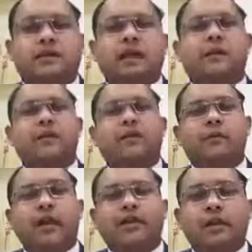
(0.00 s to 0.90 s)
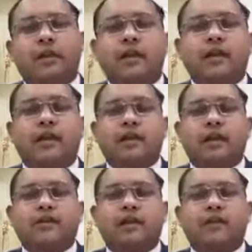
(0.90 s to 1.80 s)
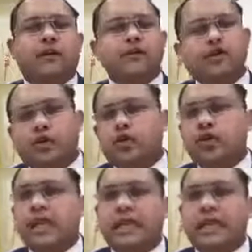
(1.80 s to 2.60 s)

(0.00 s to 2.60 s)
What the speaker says: coming from nationally and internationally from social